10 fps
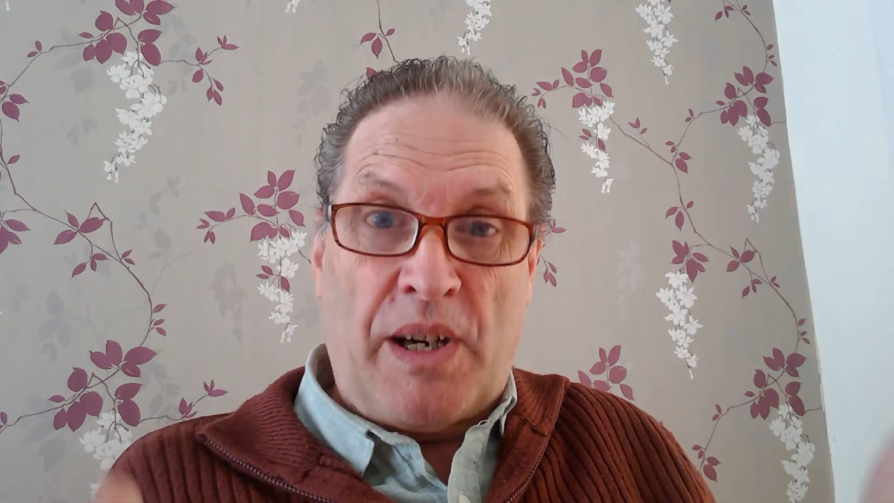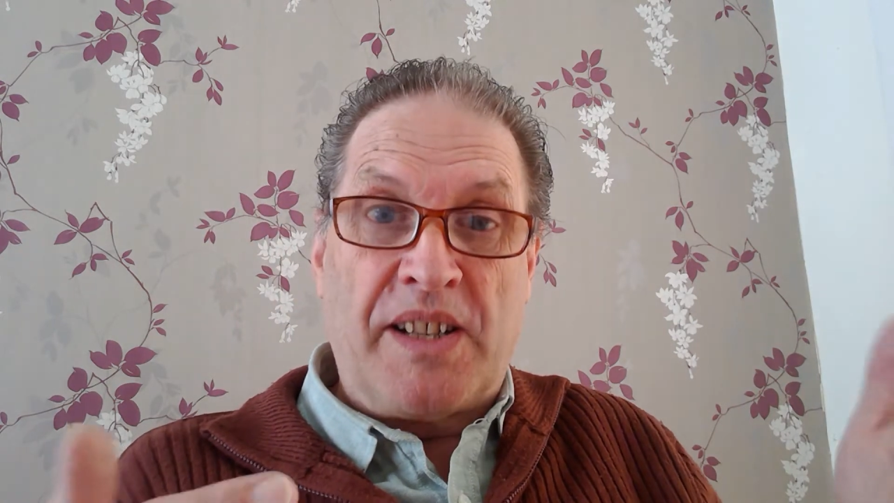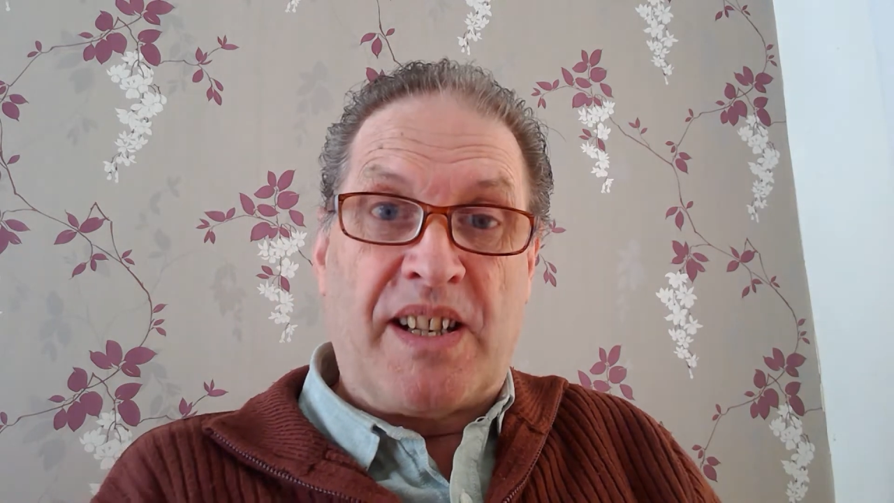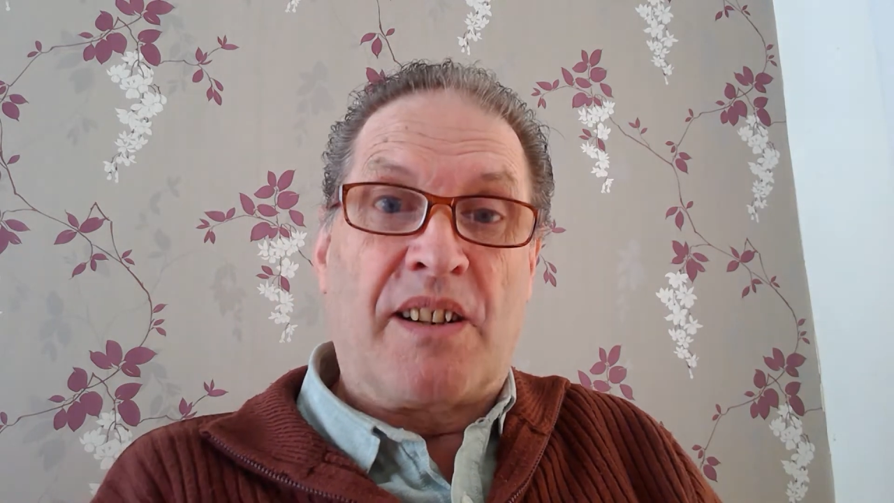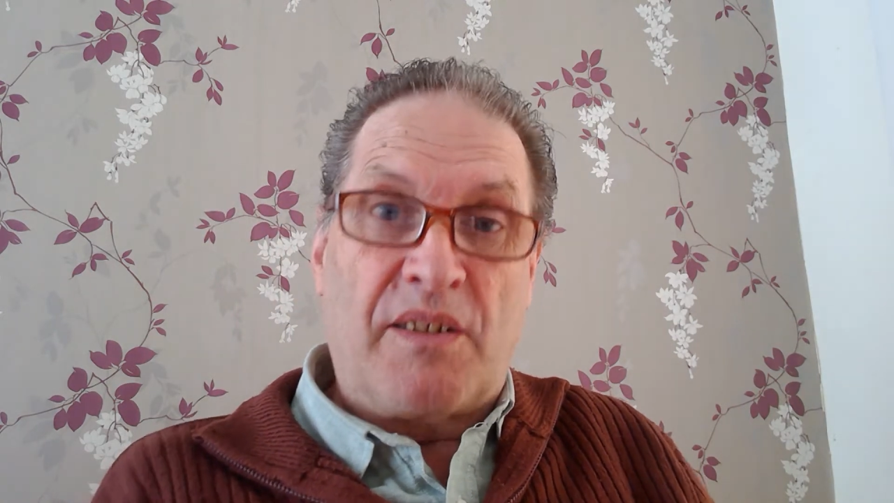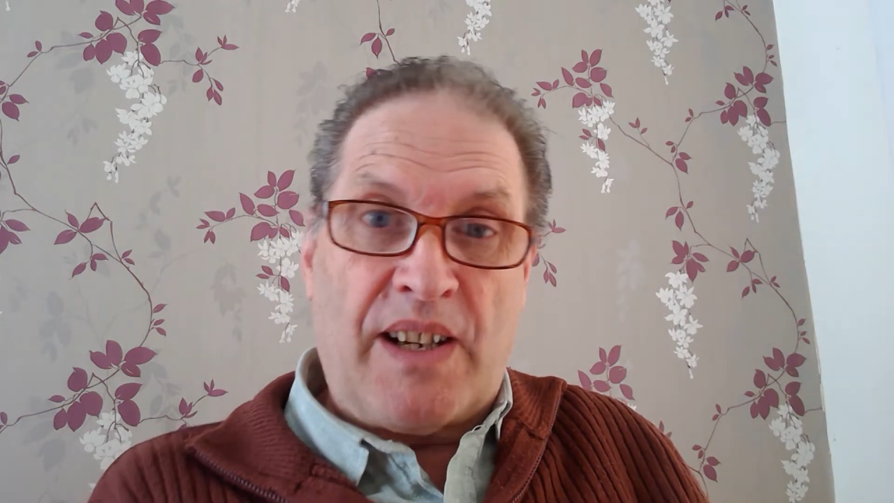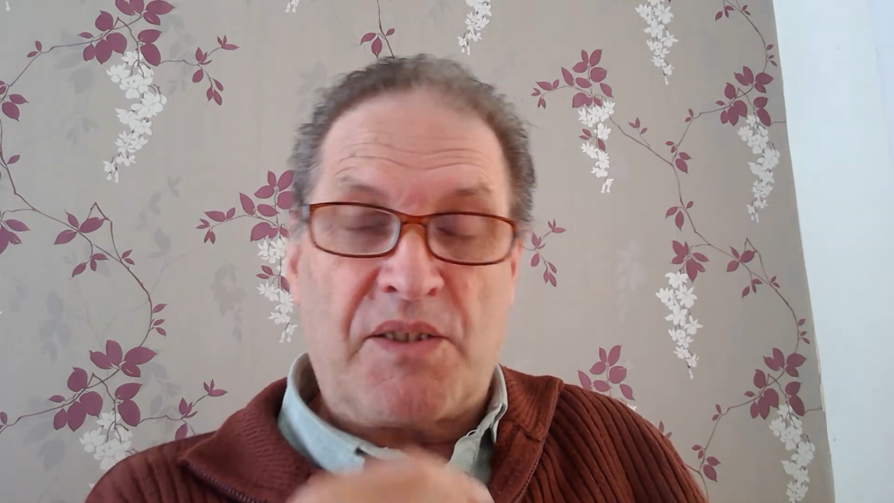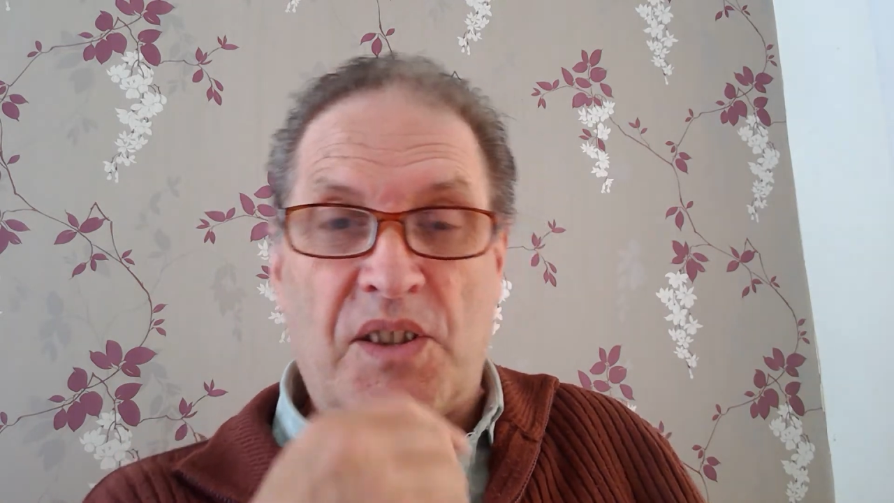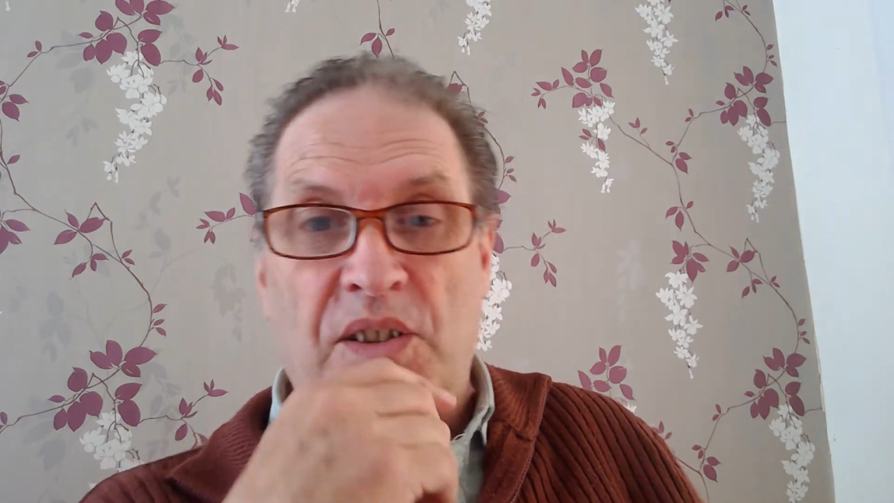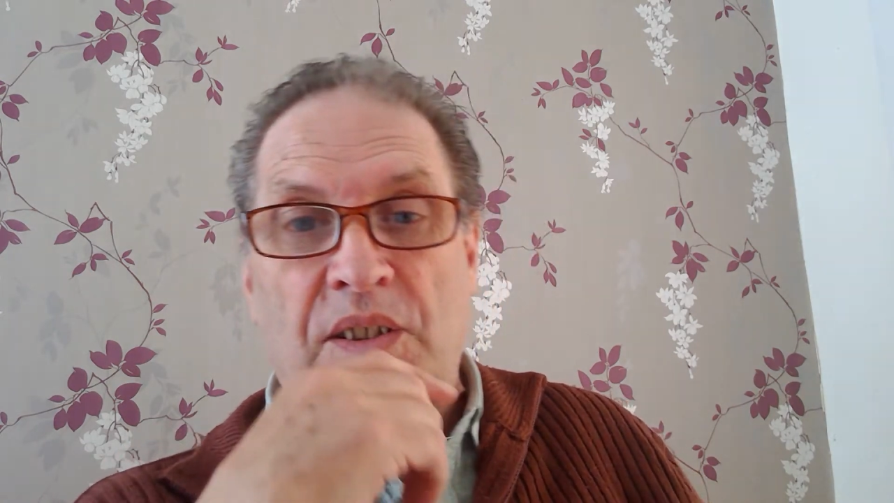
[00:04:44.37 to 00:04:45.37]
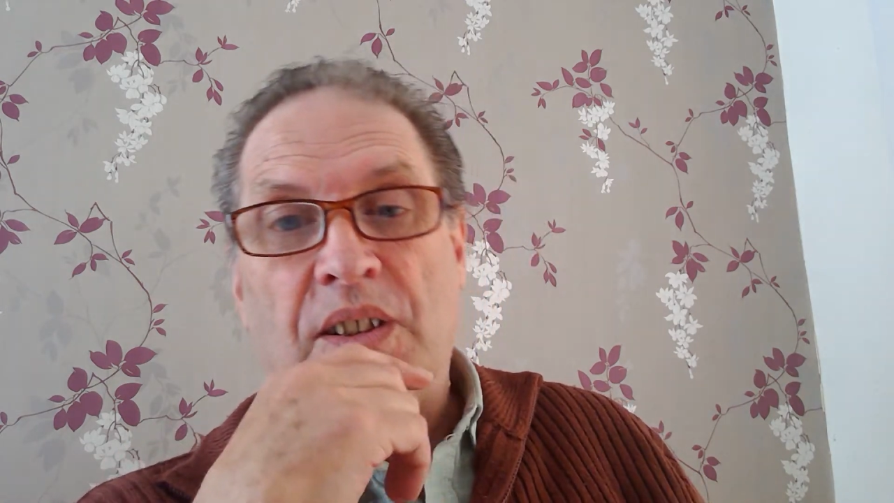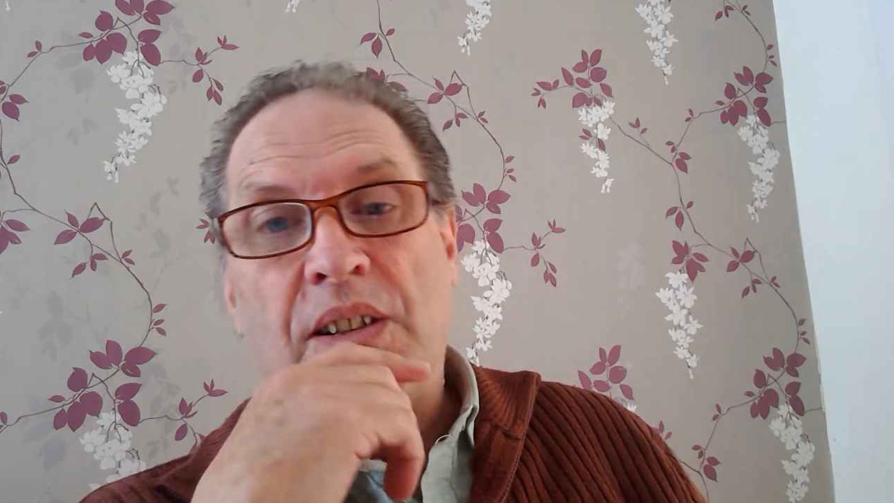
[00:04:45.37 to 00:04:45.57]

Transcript: idea of how to